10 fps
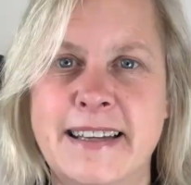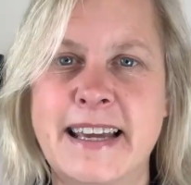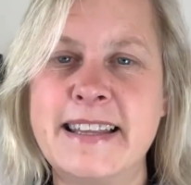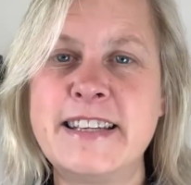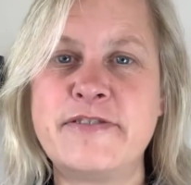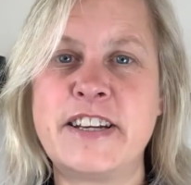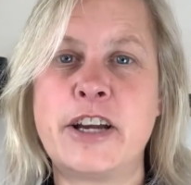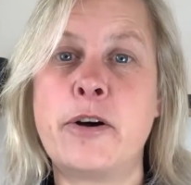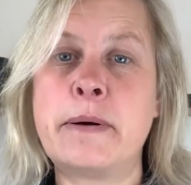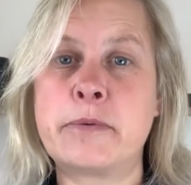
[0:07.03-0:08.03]
In this
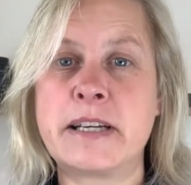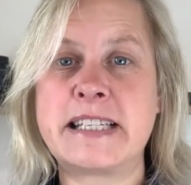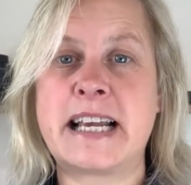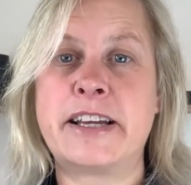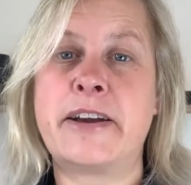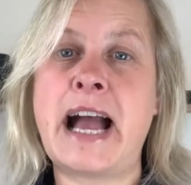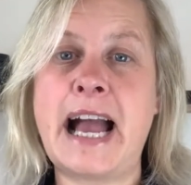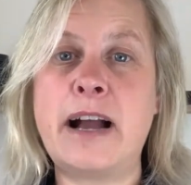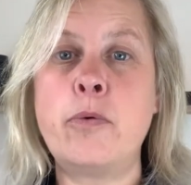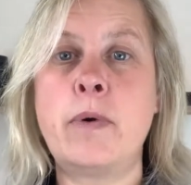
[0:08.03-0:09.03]
video I'm going to tell you
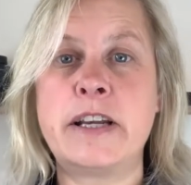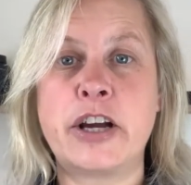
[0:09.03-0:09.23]
how when